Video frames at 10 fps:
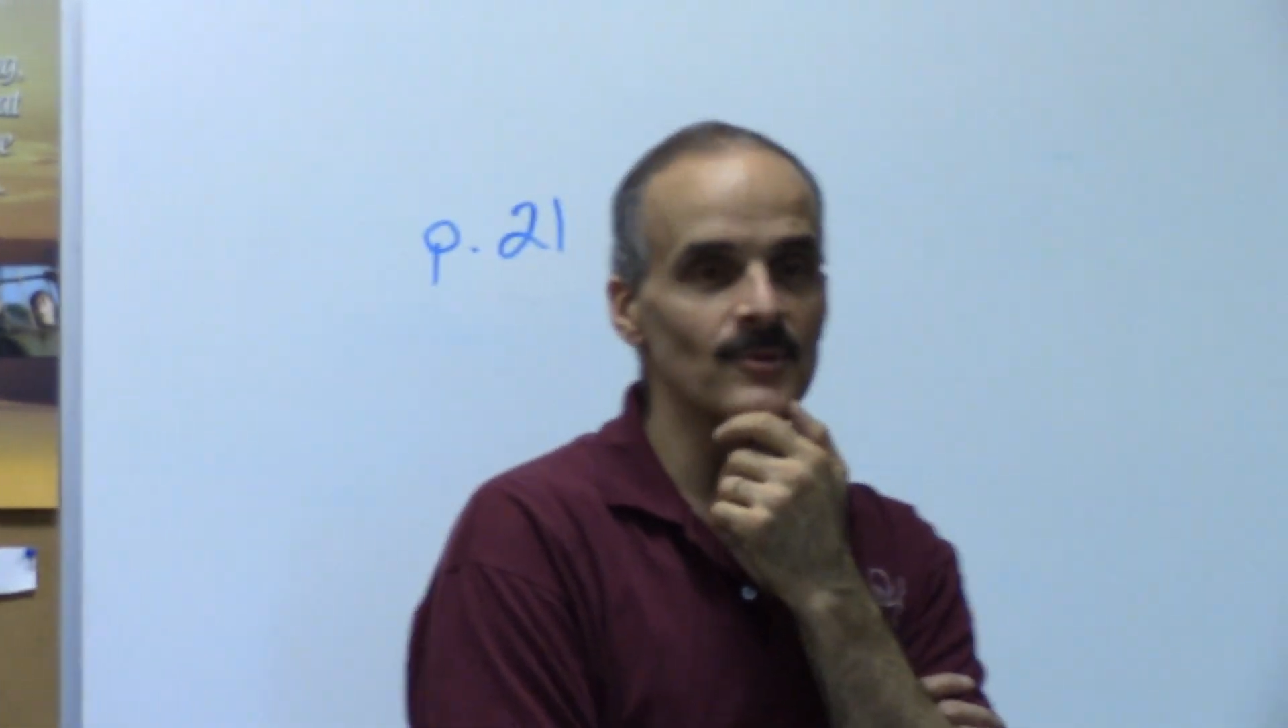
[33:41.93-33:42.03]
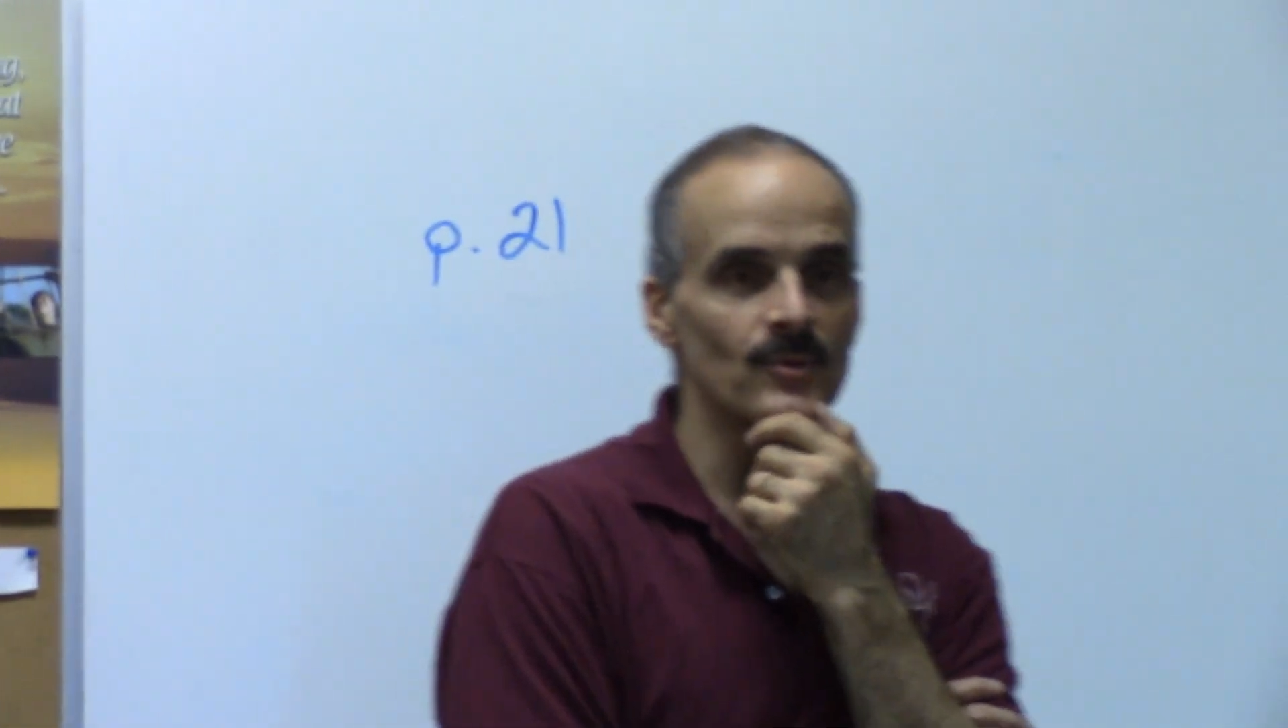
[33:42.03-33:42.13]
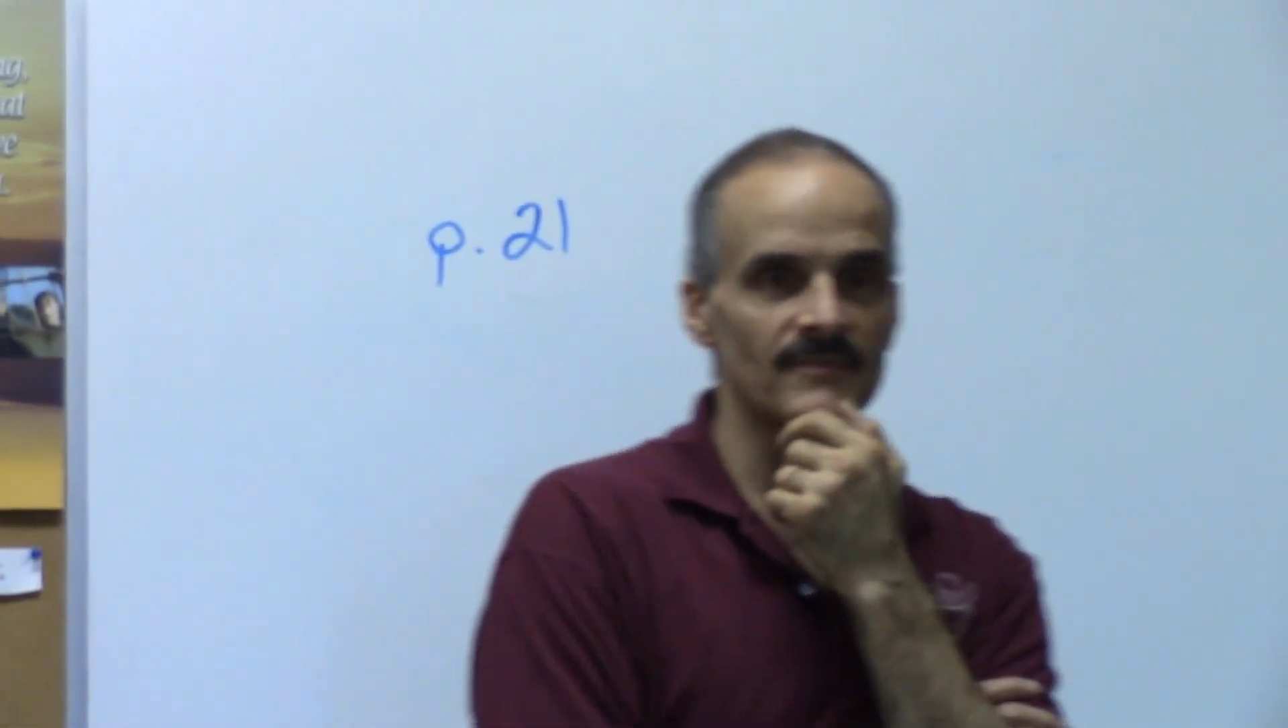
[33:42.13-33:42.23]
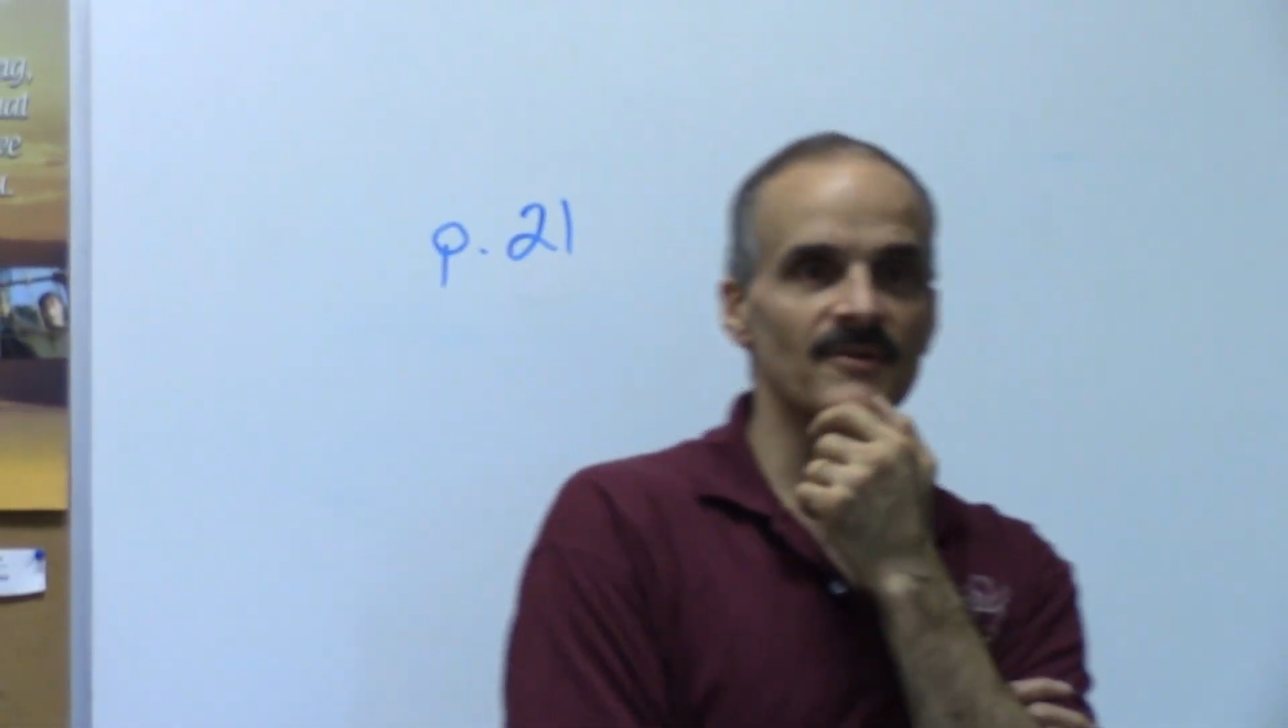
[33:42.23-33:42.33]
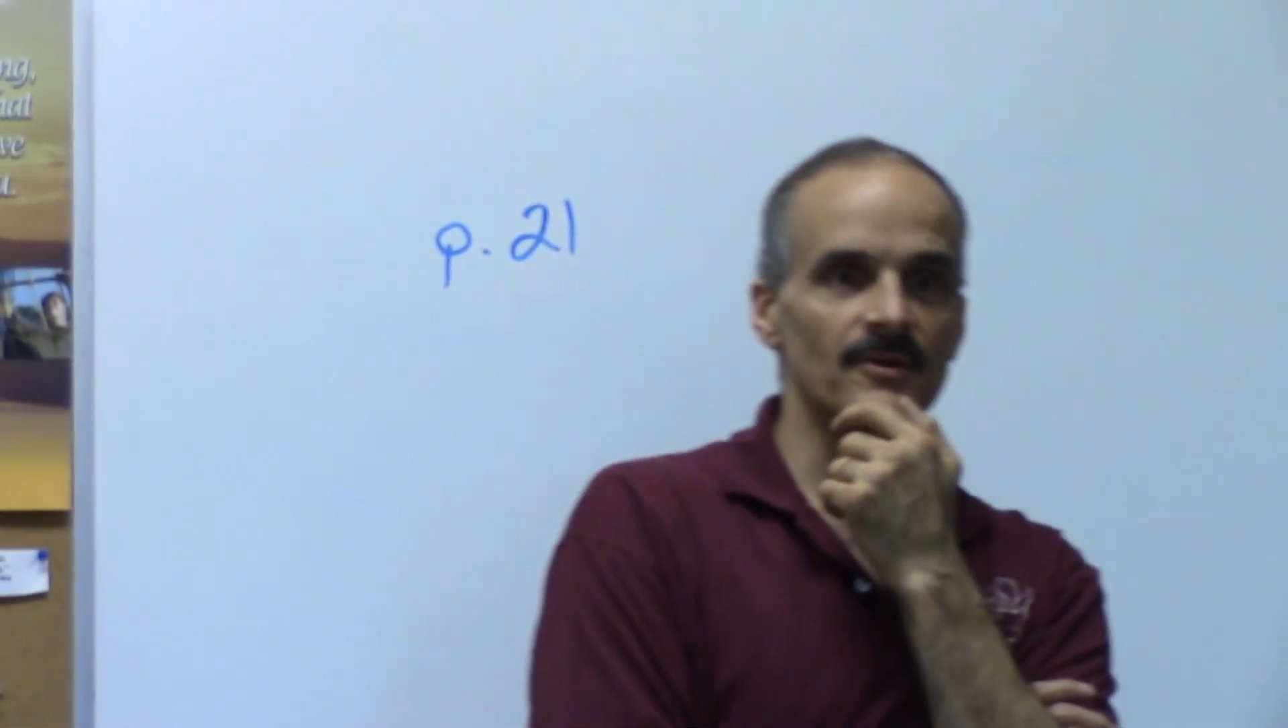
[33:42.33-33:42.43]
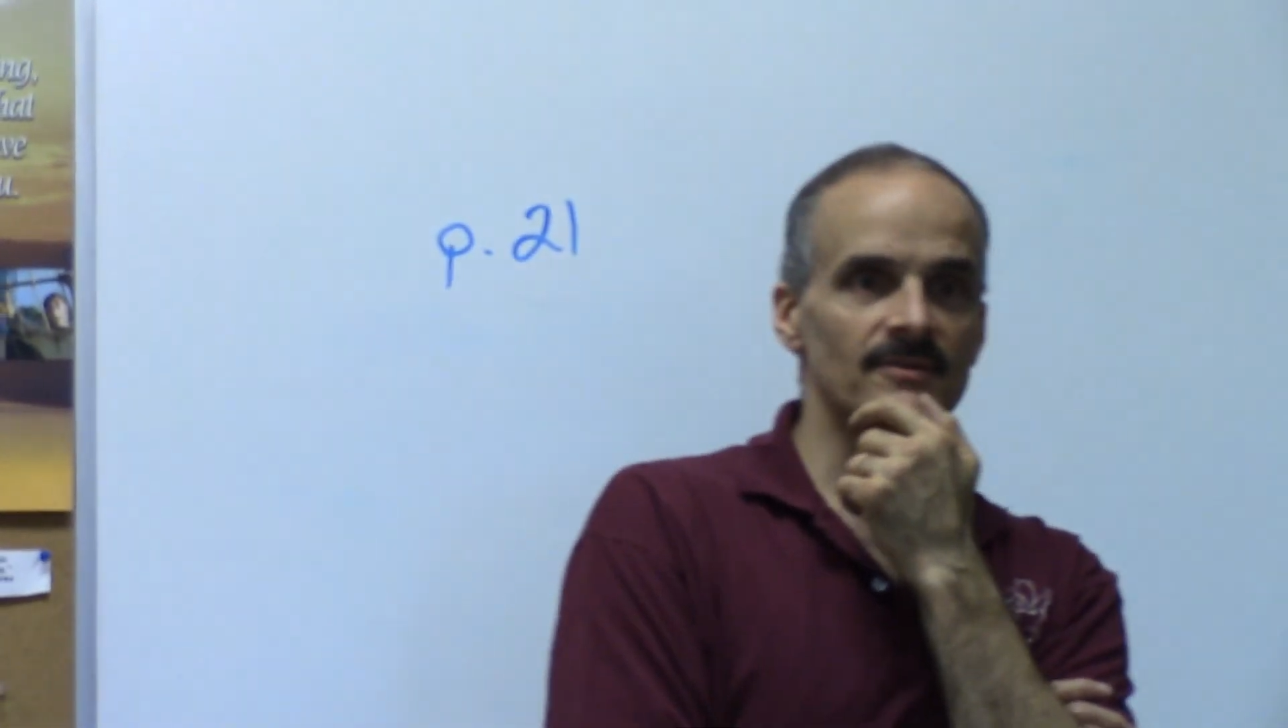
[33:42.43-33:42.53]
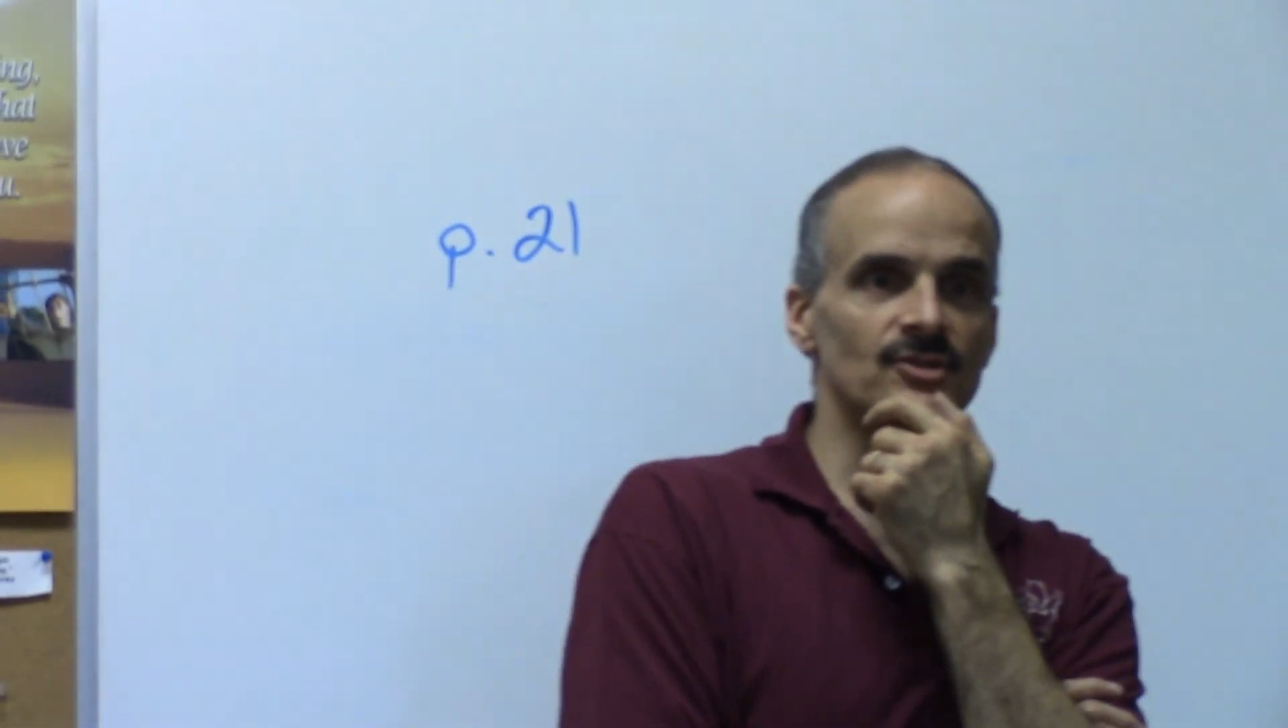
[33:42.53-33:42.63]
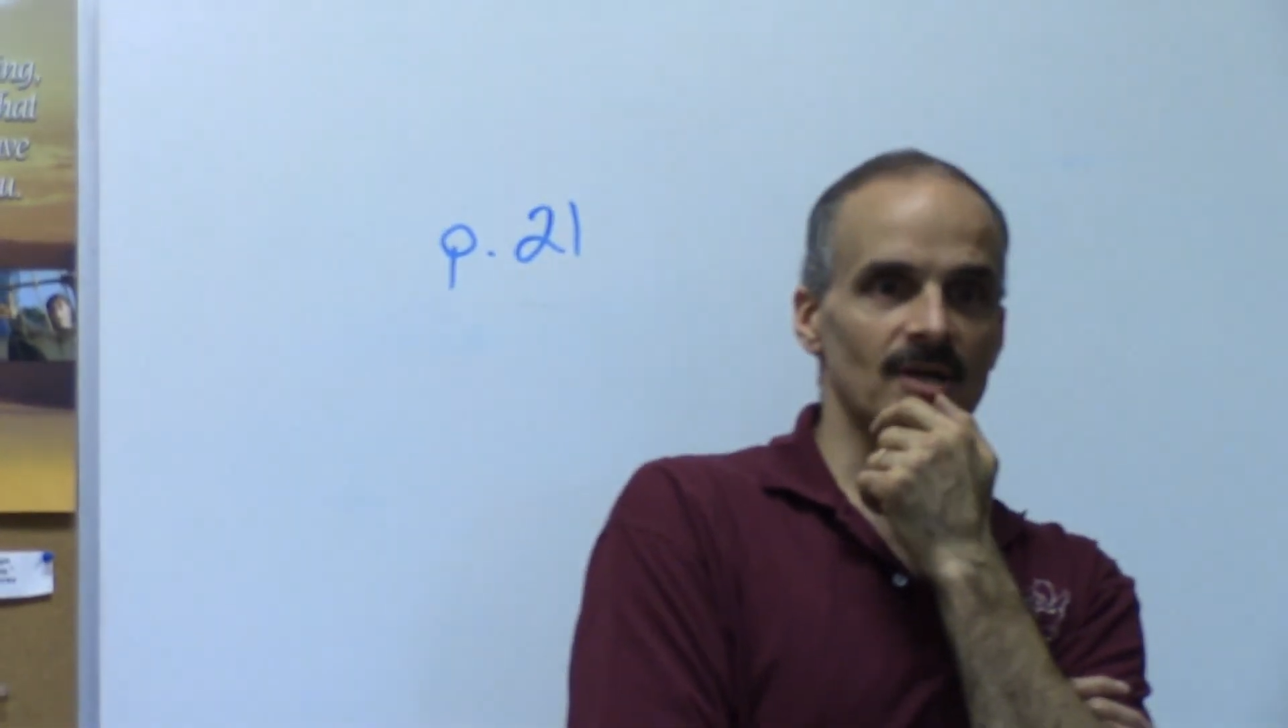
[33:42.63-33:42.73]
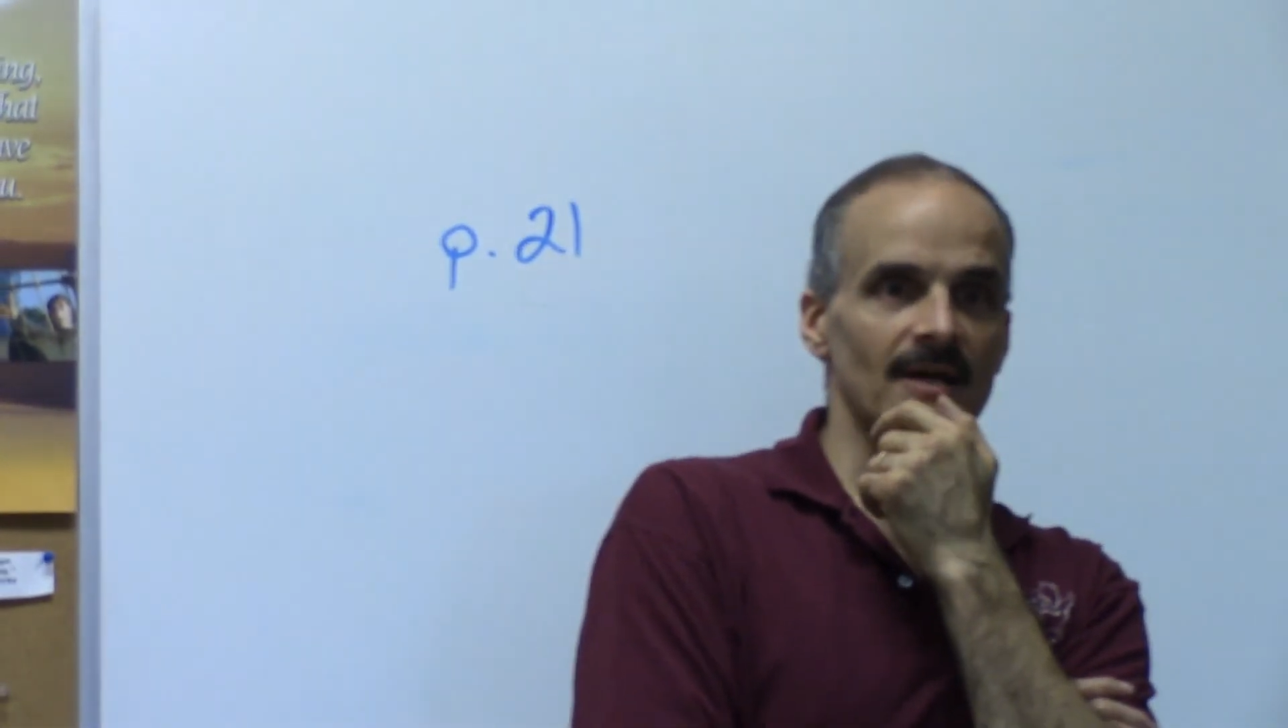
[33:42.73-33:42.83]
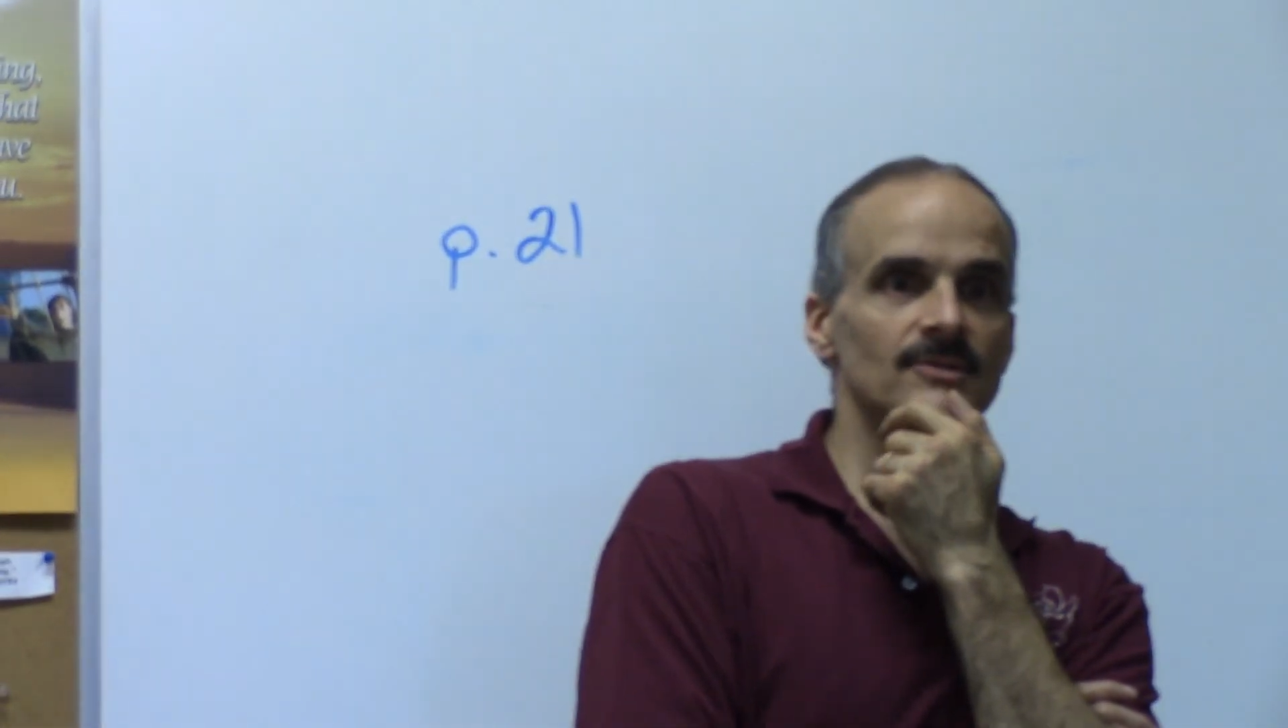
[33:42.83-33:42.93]
would have voted the
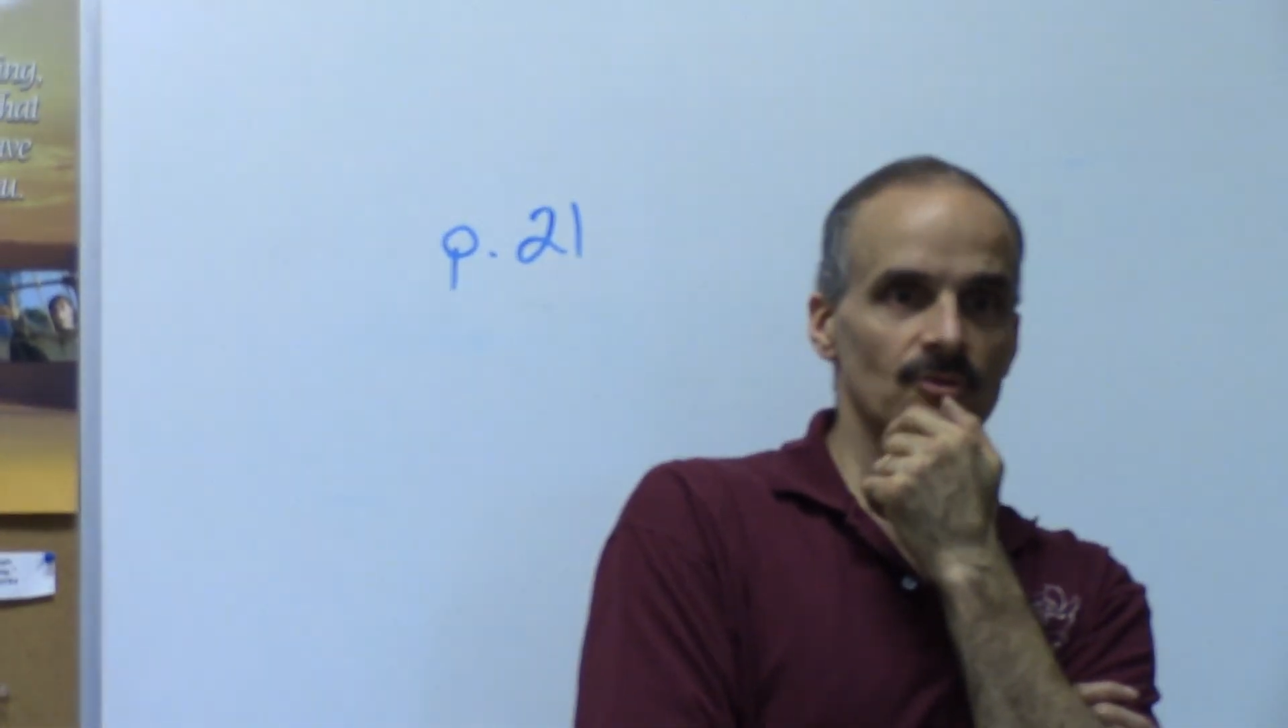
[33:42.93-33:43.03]
child